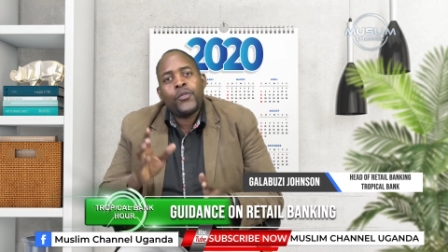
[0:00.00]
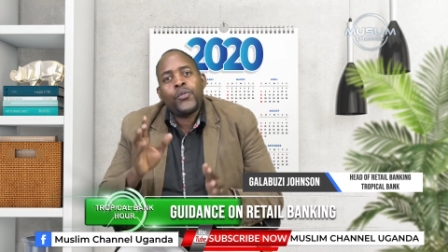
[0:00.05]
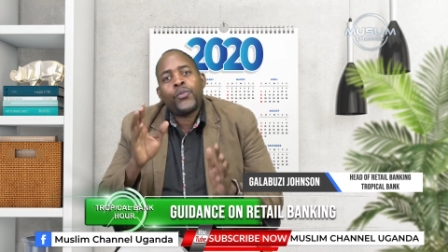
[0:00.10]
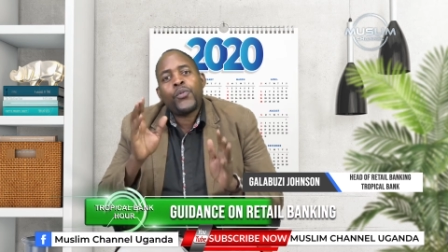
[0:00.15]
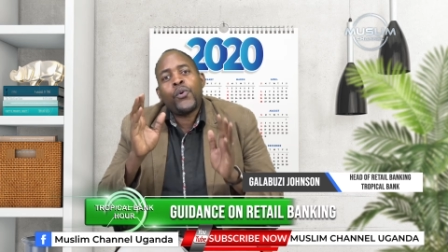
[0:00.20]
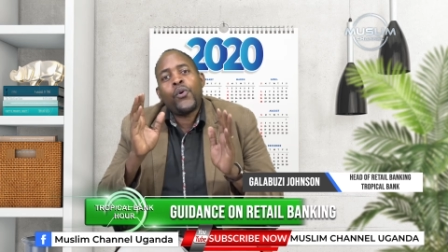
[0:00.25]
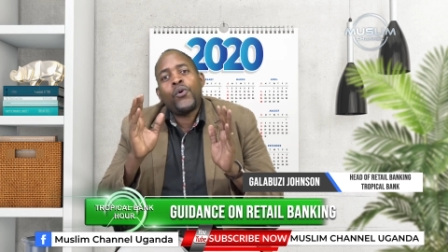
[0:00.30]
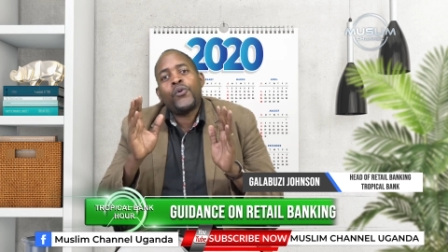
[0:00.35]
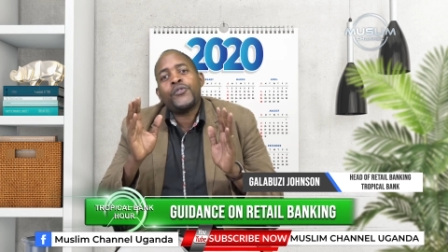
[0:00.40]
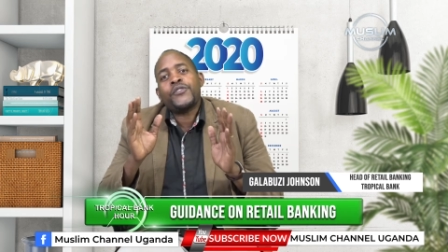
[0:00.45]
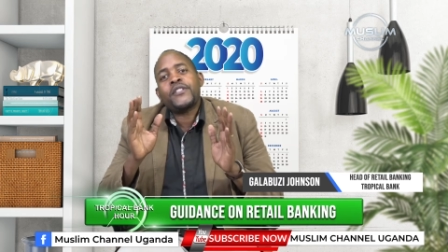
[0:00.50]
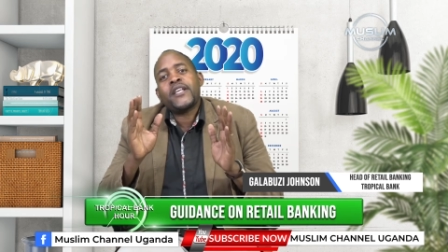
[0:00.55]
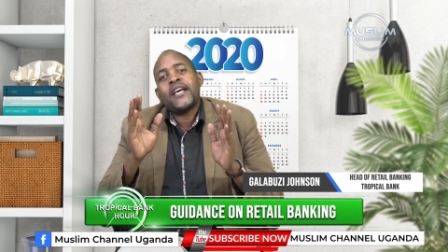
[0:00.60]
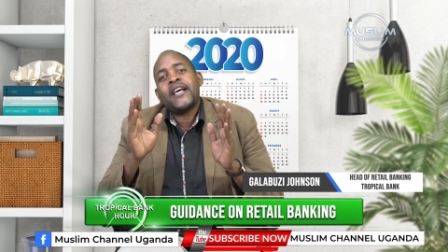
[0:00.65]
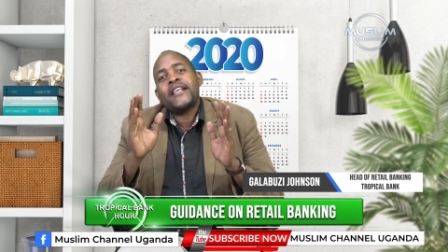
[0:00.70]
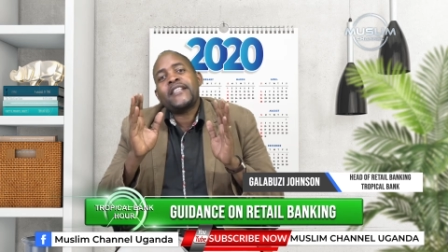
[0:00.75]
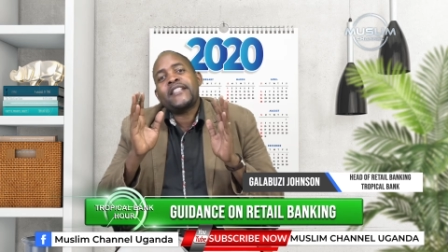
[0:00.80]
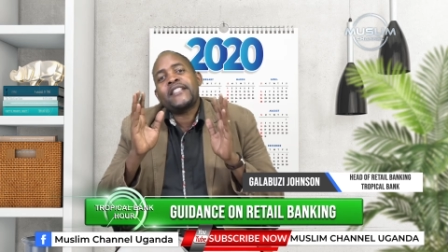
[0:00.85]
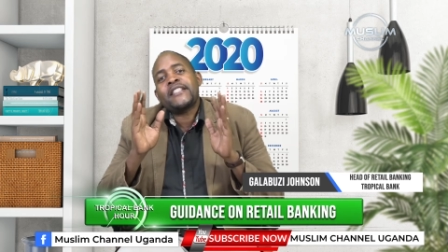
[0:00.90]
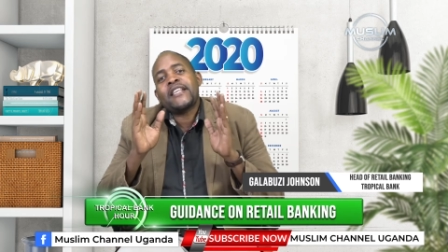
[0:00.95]
Those
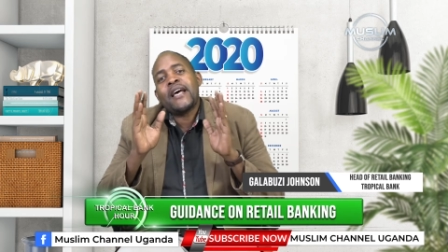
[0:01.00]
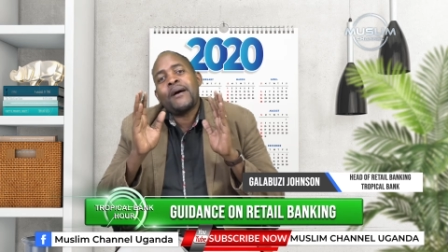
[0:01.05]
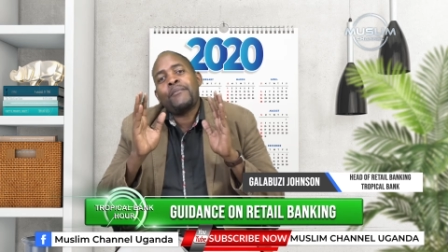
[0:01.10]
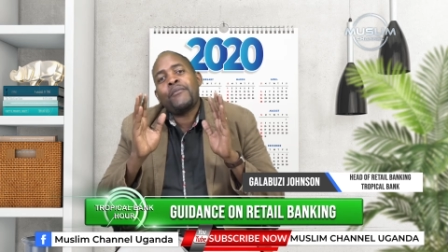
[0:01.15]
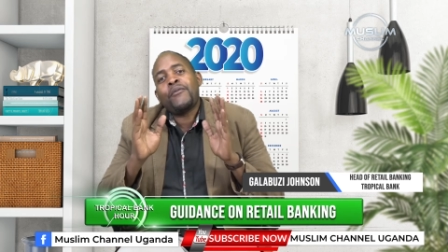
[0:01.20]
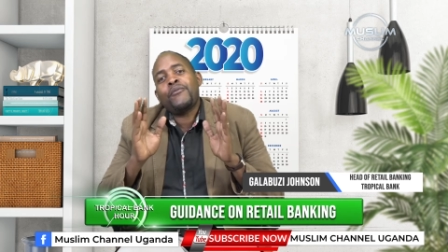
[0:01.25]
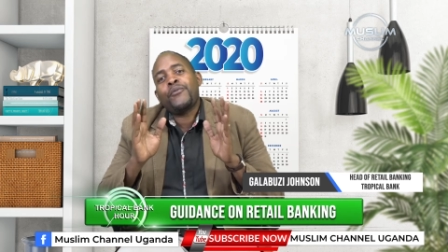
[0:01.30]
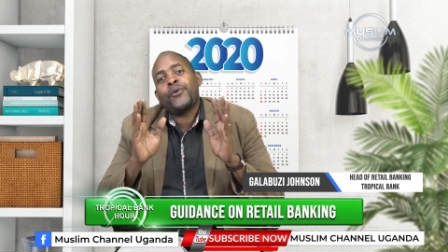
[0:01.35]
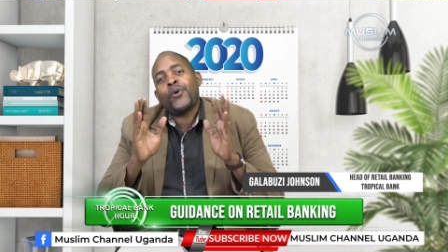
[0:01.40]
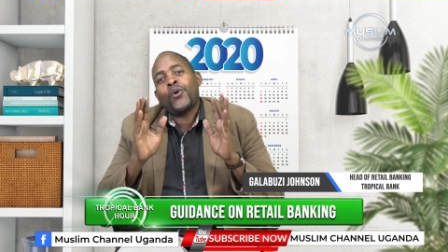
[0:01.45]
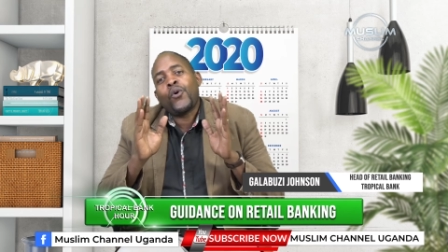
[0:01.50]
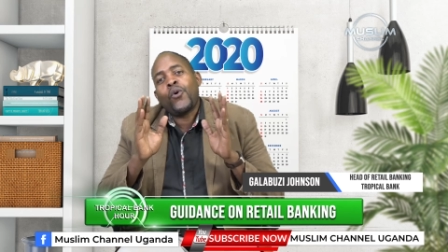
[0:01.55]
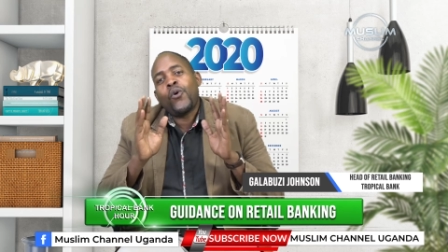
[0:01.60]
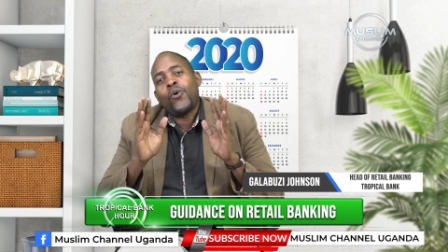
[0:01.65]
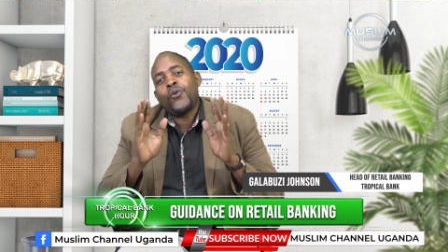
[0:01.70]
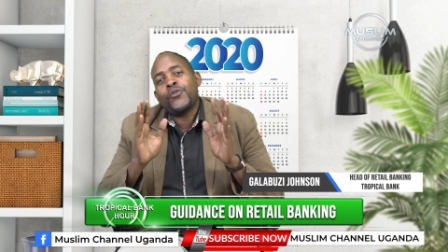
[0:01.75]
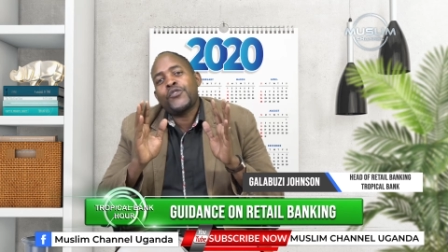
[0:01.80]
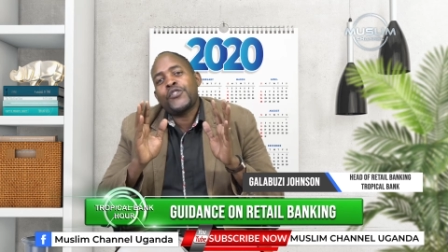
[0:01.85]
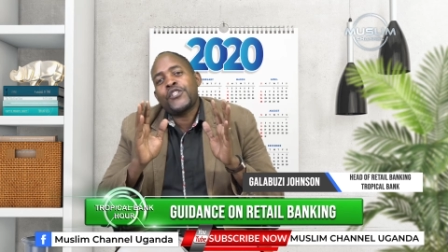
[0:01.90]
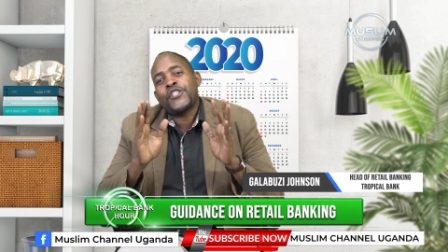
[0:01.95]
are some of the
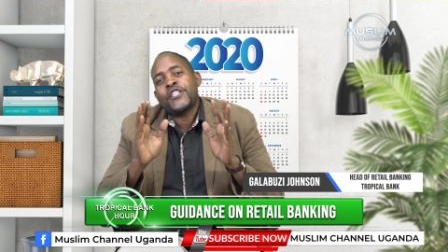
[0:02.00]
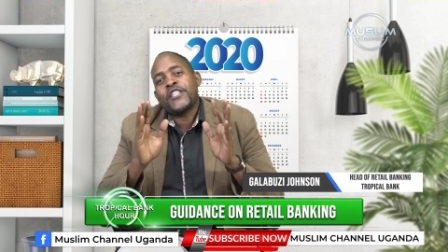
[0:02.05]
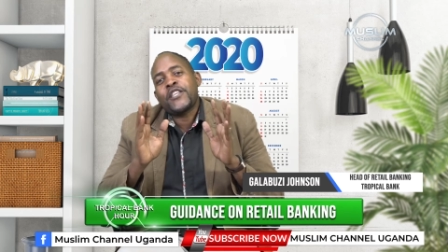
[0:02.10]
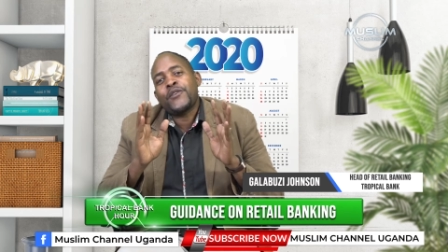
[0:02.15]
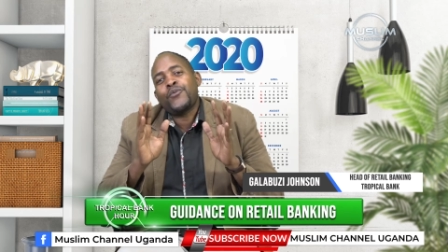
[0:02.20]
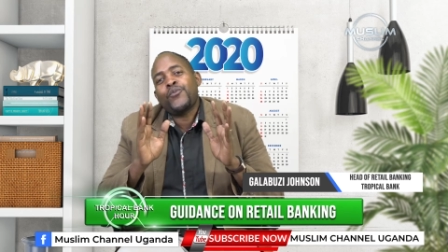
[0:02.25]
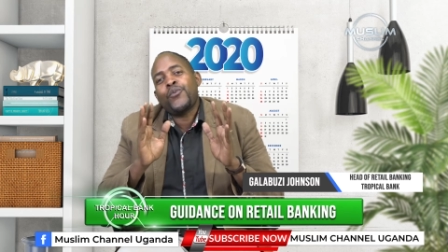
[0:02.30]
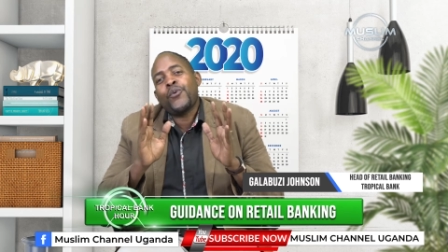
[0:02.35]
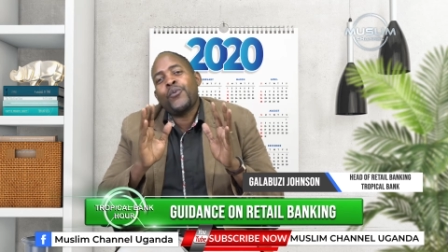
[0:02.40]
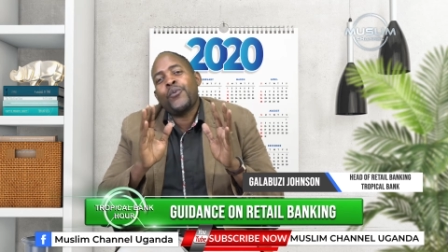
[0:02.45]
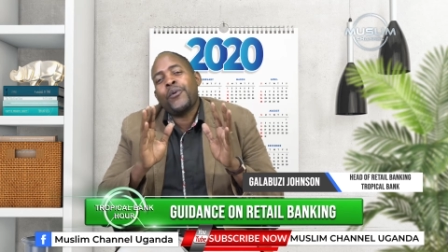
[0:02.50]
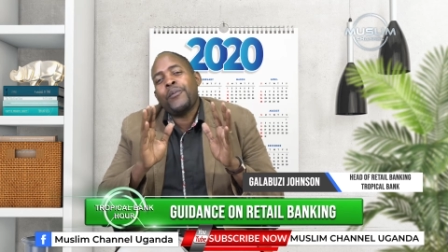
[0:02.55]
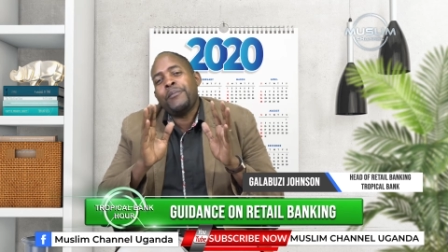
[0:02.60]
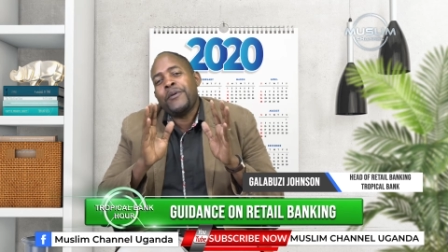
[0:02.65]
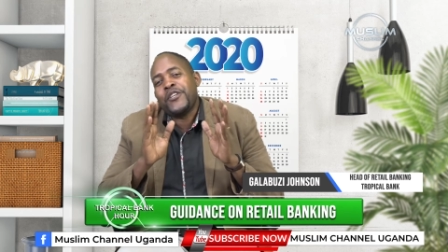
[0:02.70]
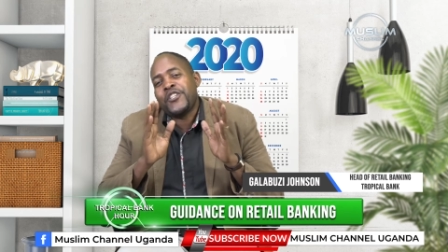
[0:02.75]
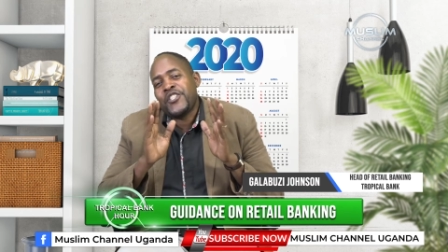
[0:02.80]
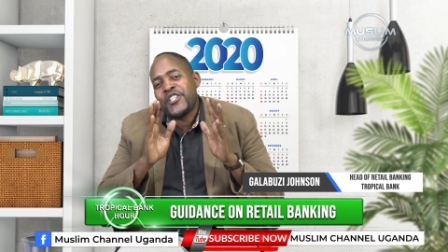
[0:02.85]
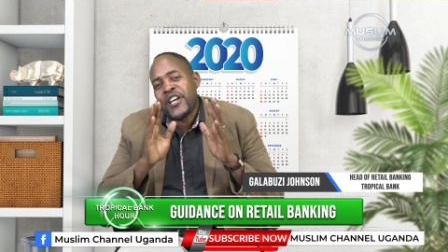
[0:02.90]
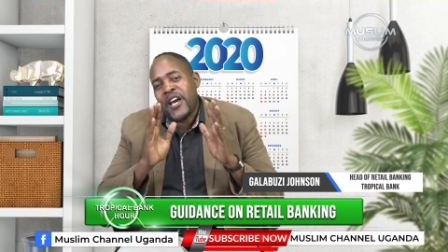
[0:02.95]
quotes that we will
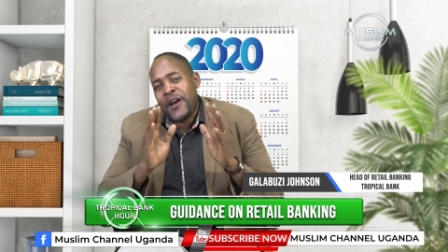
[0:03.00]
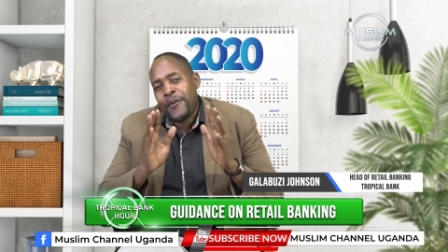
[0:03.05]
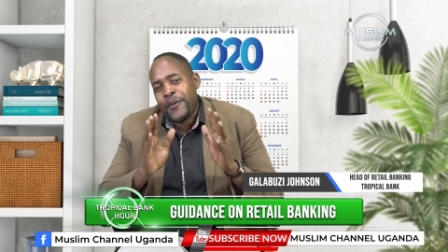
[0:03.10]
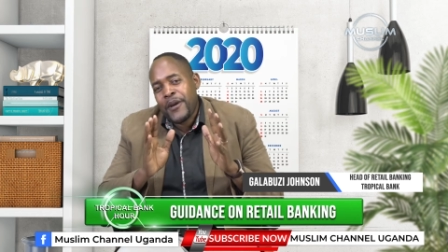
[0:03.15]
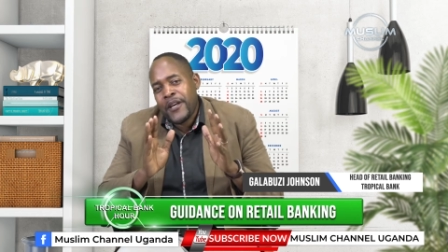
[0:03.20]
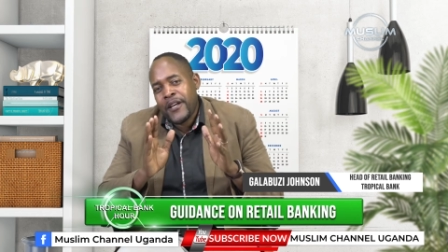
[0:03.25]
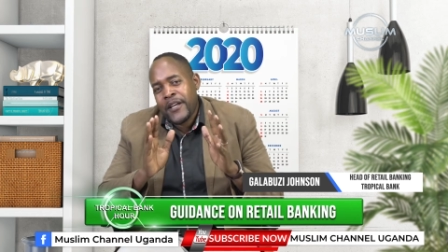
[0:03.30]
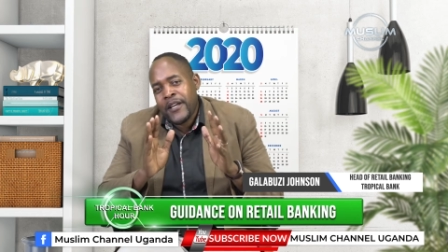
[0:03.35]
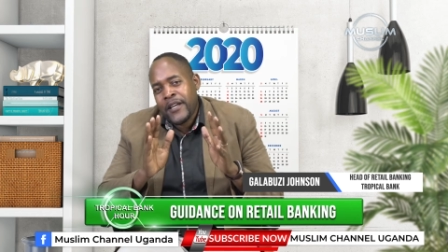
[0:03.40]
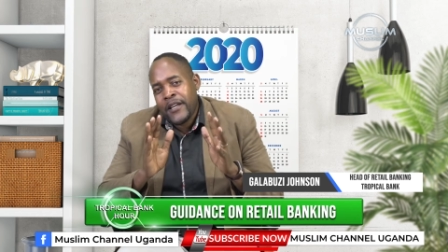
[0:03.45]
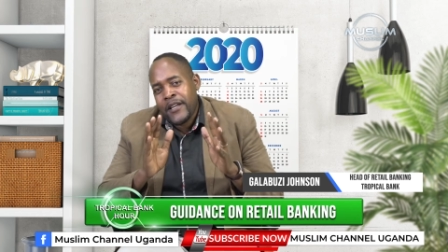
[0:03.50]
be sharing